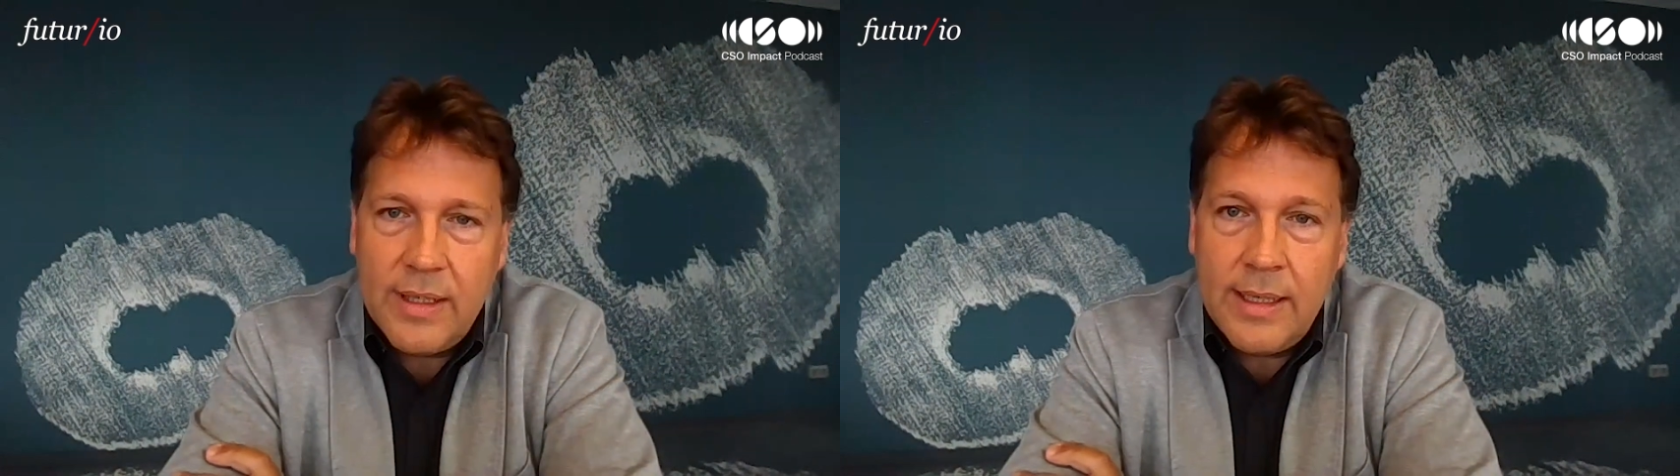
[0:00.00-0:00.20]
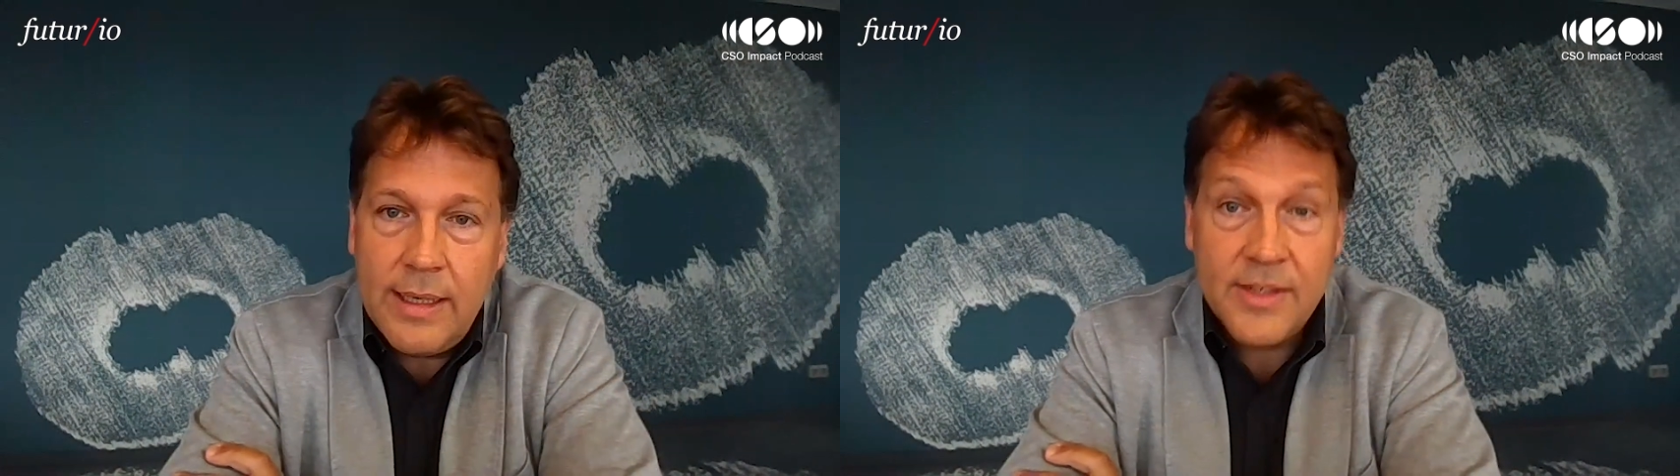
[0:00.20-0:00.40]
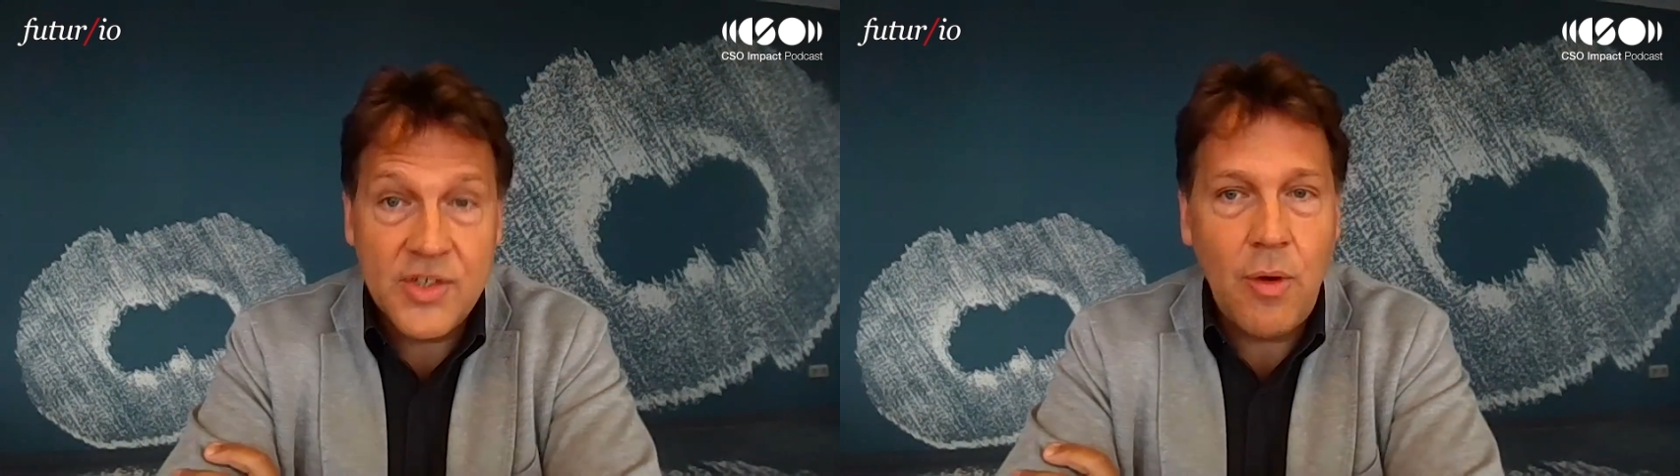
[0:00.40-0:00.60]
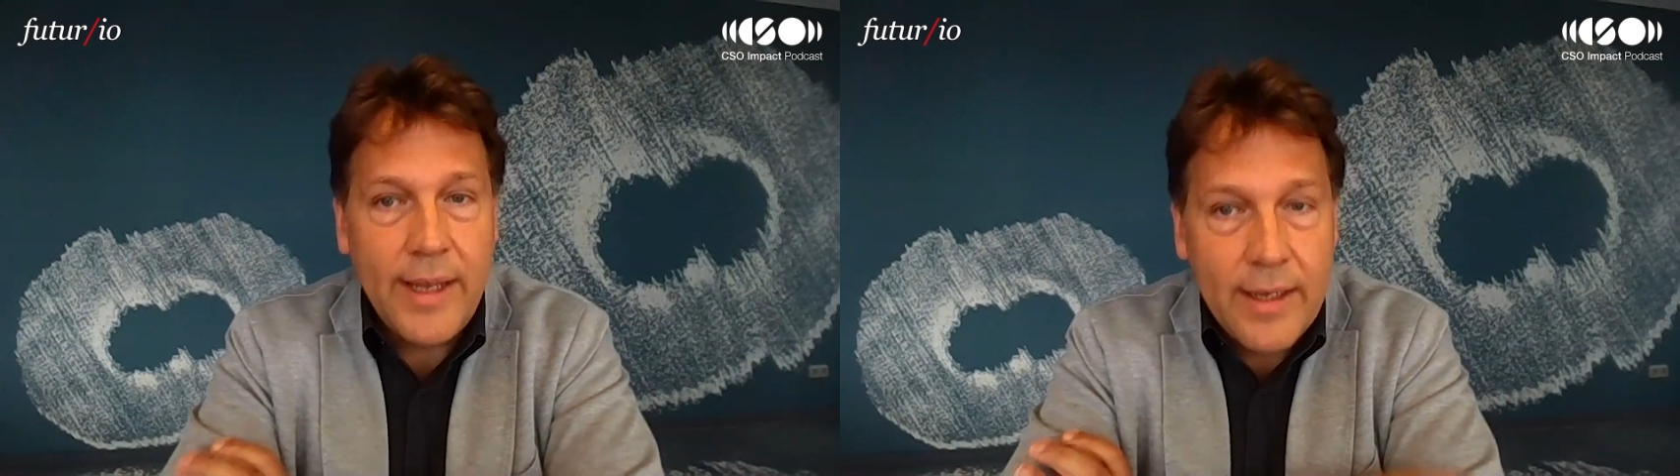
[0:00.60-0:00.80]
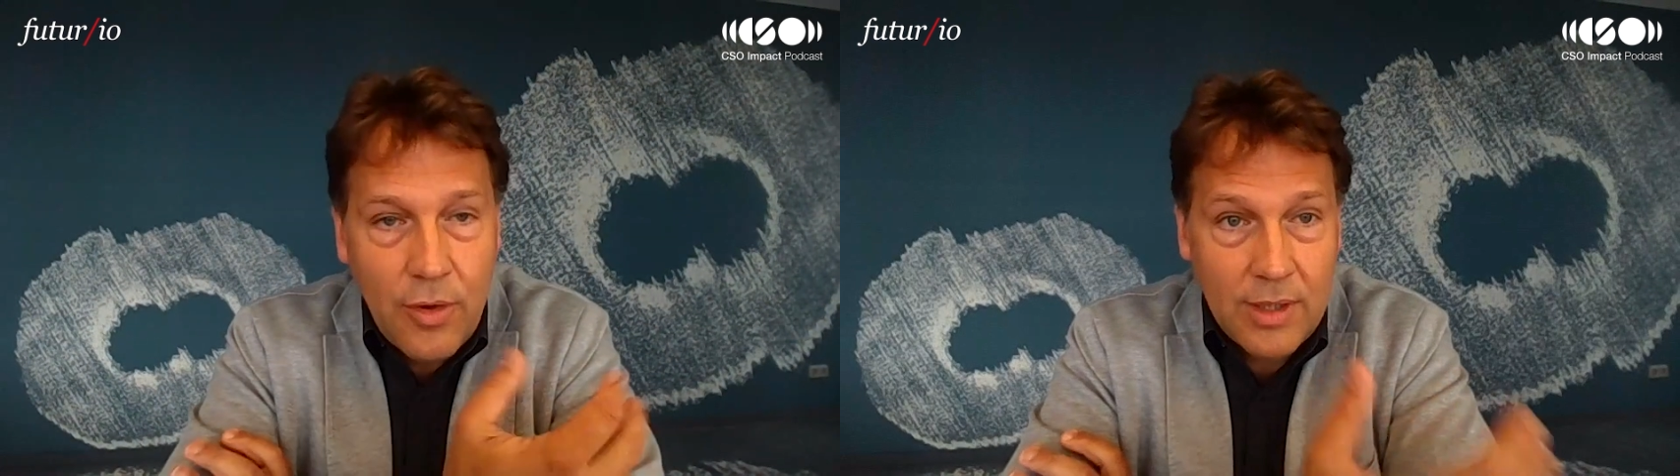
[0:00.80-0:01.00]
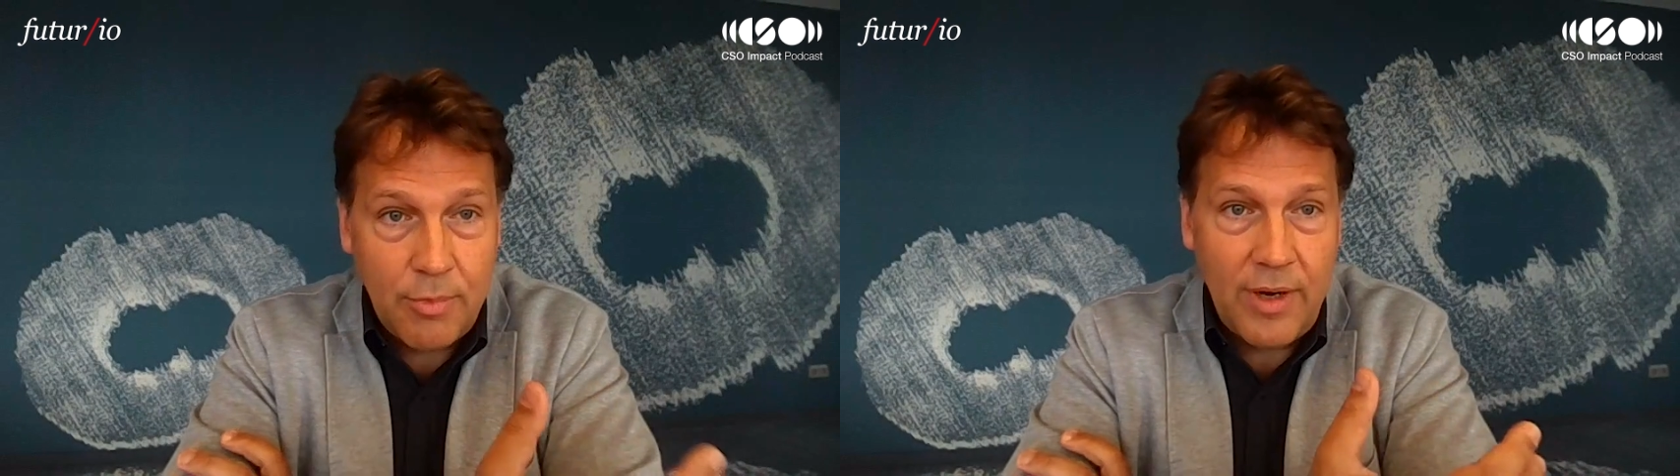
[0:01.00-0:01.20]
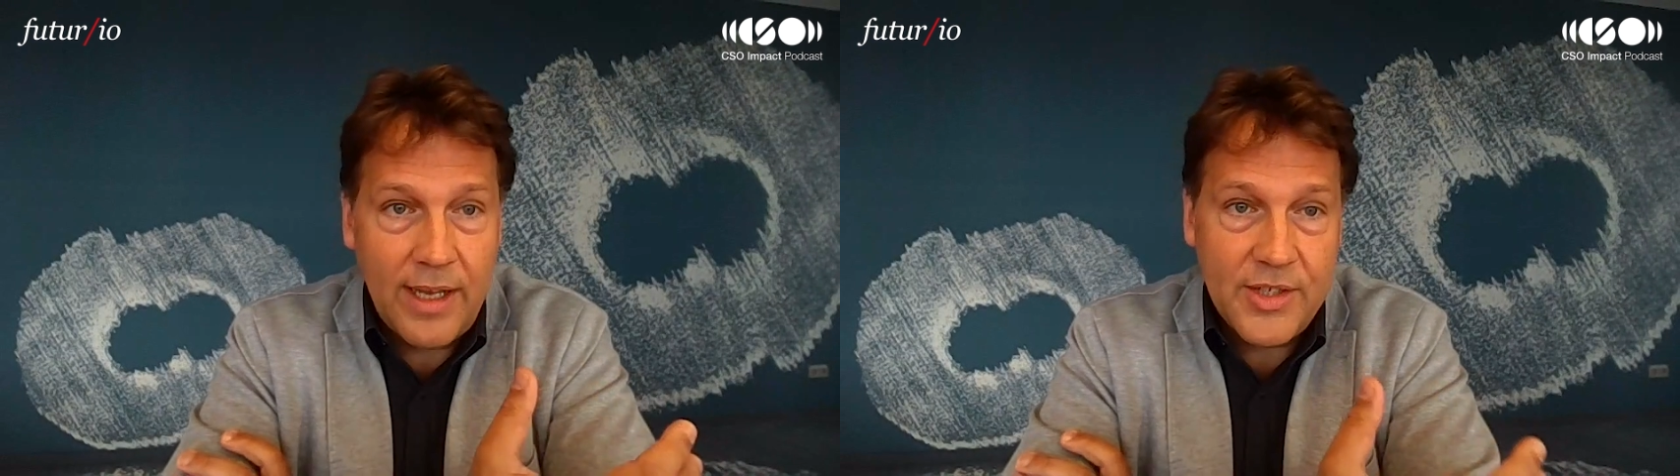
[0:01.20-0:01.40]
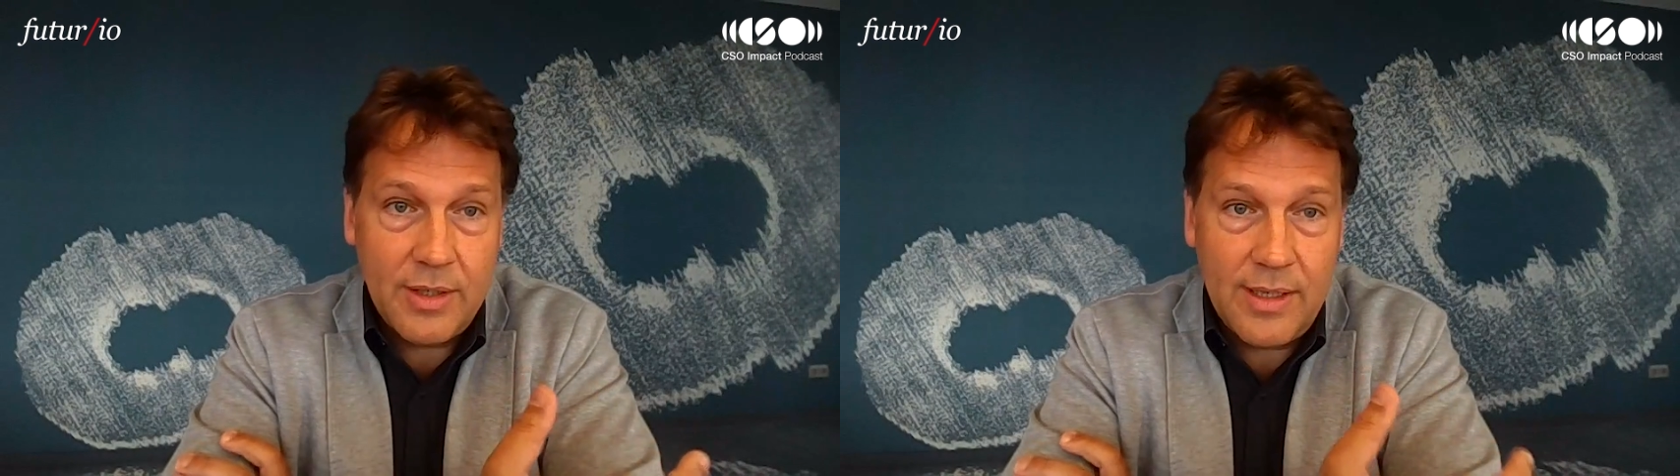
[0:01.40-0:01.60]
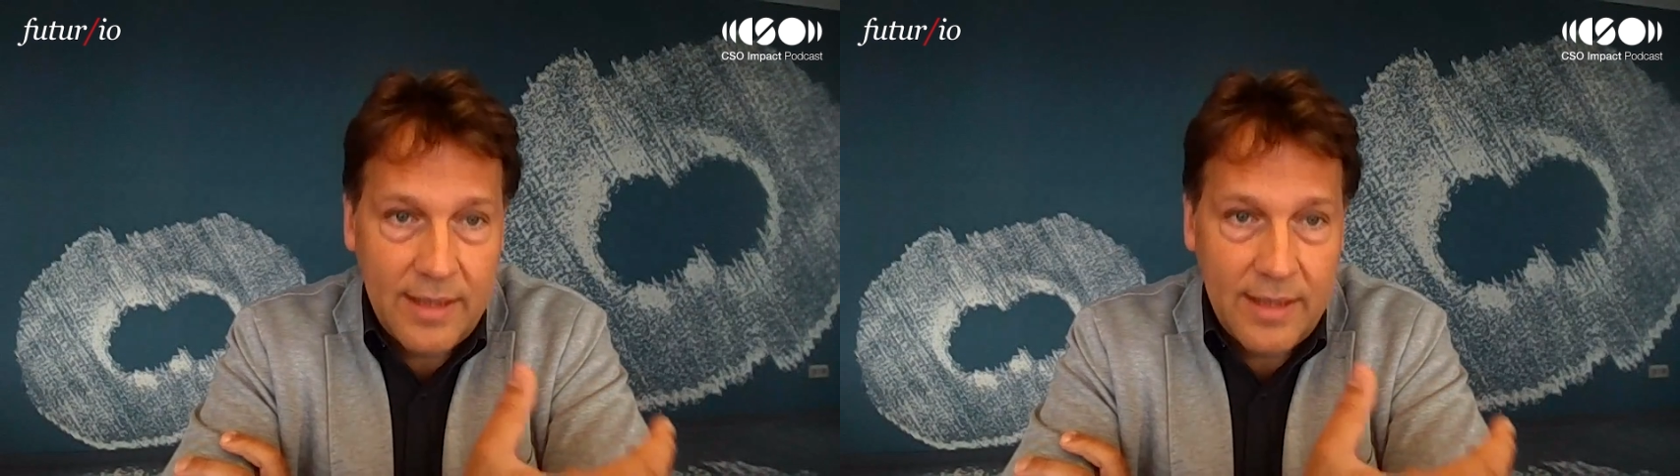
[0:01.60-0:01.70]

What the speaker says: enjoying collaboration